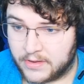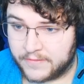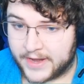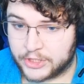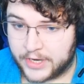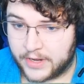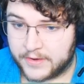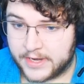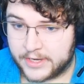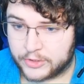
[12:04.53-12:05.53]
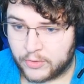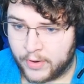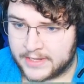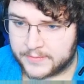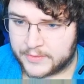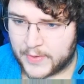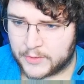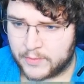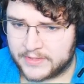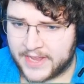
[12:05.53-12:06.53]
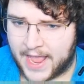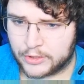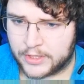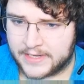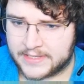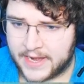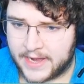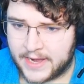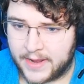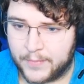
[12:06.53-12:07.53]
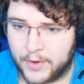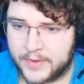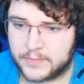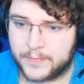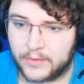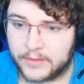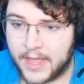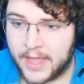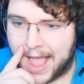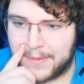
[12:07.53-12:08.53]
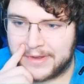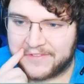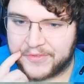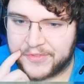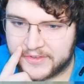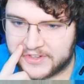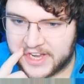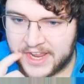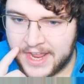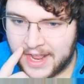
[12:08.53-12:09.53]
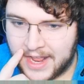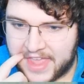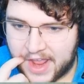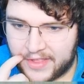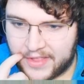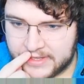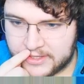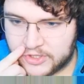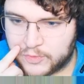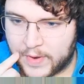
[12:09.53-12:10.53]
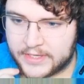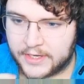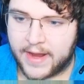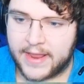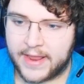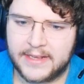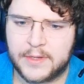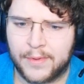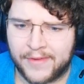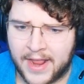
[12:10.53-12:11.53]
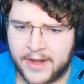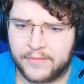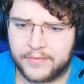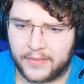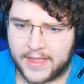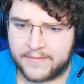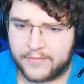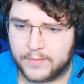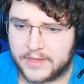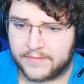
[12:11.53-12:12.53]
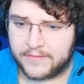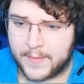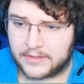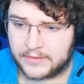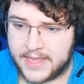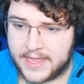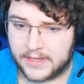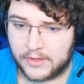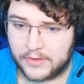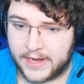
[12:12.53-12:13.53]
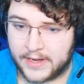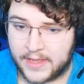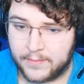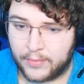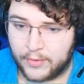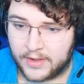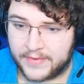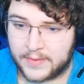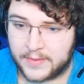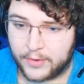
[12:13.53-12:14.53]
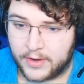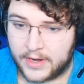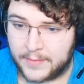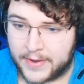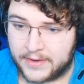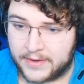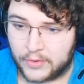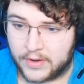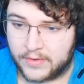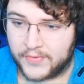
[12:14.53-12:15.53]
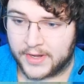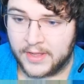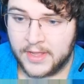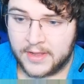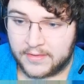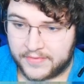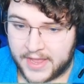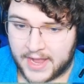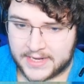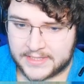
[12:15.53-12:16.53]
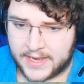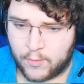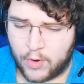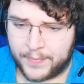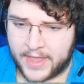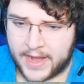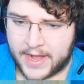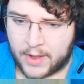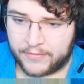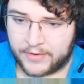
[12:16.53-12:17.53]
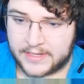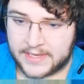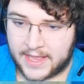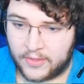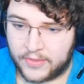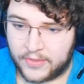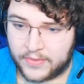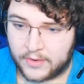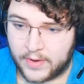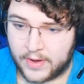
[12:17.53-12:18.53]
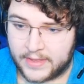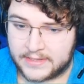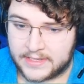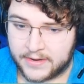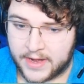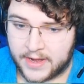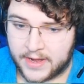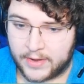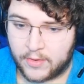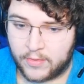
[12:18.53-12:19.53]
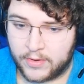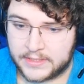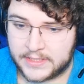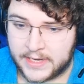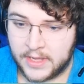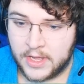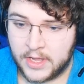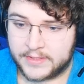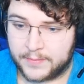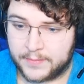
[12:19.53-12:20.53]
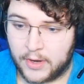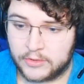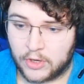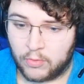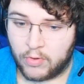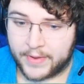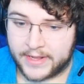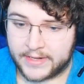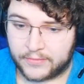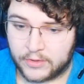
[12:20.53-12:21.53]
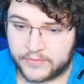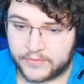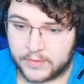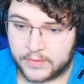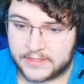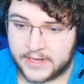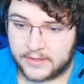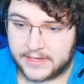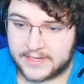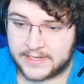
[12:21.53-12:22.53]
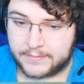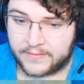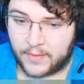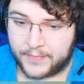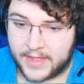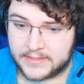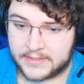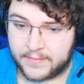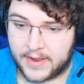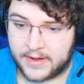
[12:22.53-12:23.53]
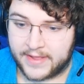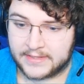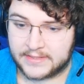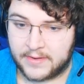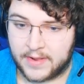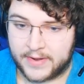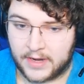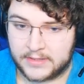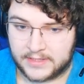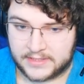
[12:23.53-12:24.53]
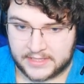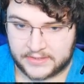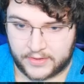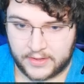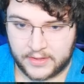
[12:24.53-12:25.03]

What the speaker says: infection, and other indigenous organisms. The specimen was captured and contained in a purpose-built habitat for the study. The alien researchers went to great lengths to provide for the life form's environmental needs, including an import of independent flora and fauna via on-site warp gate. However, its health quickly deteriorated when quarantine was imposed. All warp gates and force fields were sealed. An attempt to develop the enzyme and a vaccine had been unsuccessful.